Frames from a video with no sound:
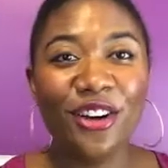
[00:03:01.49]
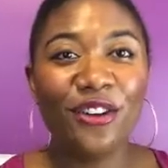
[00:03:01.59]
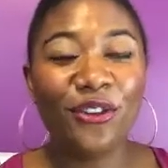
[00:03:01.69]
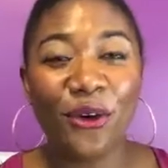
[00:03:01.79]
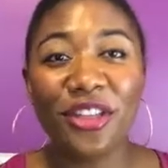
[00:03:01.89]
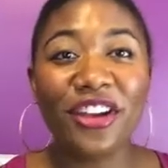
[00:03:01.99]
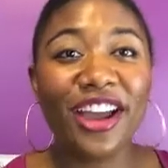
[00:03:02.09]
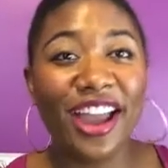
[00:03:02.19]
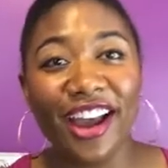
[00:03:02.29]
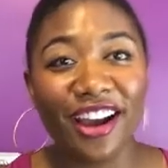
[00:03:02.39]
for their
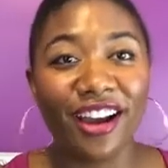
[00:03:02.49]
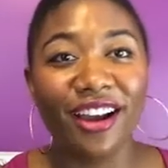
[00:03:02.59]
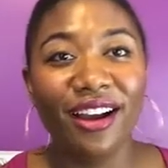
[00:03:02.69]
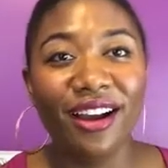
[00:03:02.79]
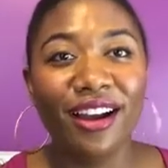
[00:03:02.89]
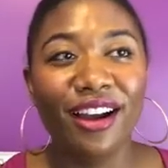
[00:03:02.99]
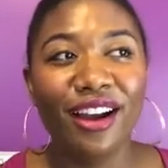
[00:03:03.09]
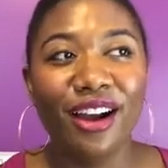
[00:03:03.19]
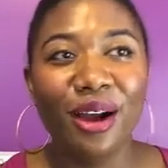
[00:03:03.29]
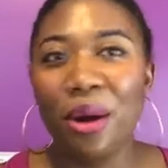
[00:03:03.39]
hair
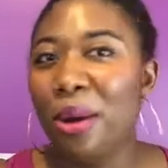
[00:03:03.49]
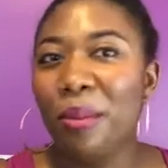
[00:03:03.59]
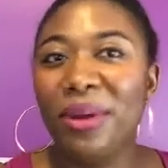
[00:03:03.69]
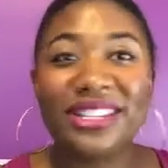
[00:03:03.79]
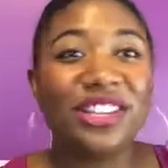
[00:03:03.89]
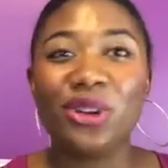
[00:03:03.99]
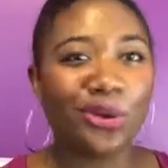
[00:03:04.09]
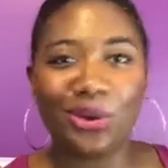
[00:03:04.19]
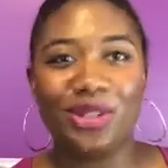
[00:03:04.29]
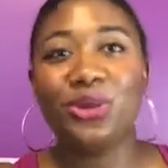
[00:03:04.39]
but still don't
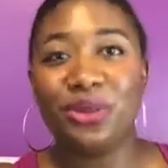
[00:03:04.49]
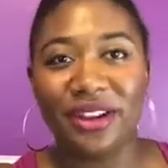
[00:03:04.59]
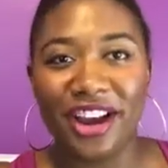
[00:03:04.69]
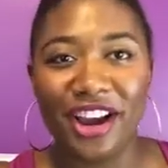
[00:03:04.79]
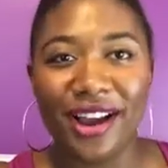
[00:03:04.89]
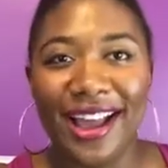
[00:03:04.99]
know what to do with their hair?